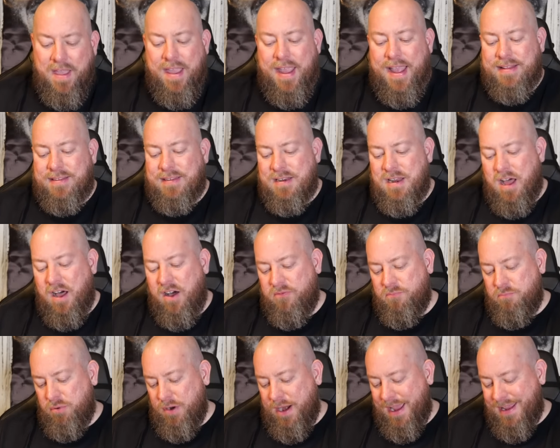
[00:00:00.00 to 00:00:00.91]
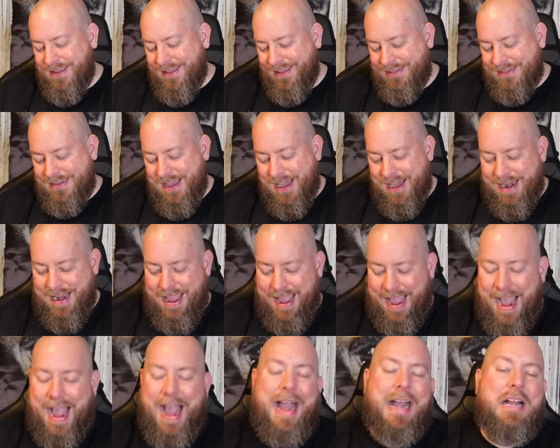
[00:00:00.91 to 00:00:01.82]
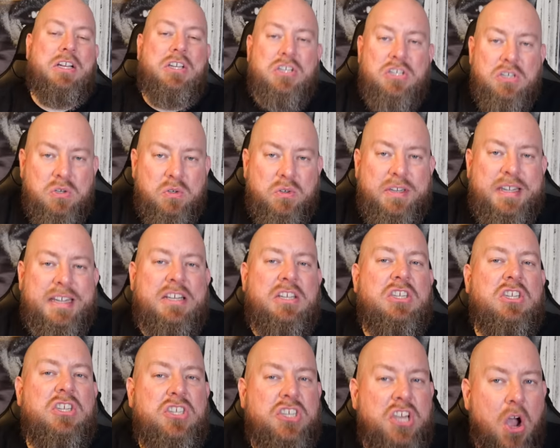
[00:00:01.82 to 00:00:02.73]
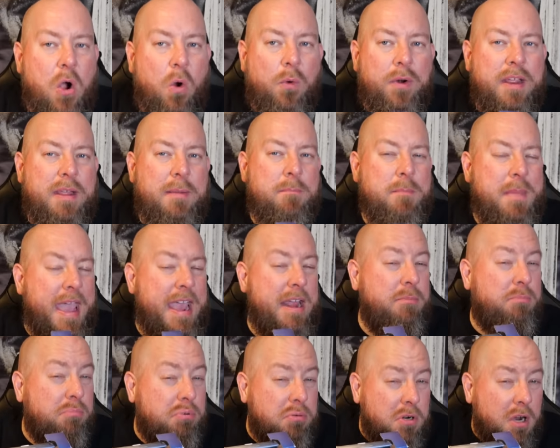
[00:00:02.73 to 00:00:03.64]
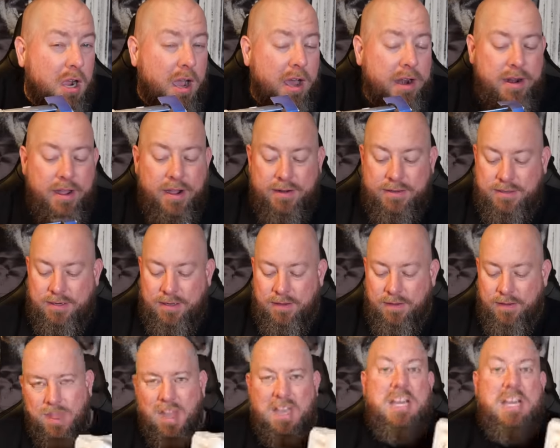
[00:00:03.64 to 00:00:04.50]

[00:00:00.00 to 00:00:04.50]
It's an off-brand. It is not actually Sony-made product, a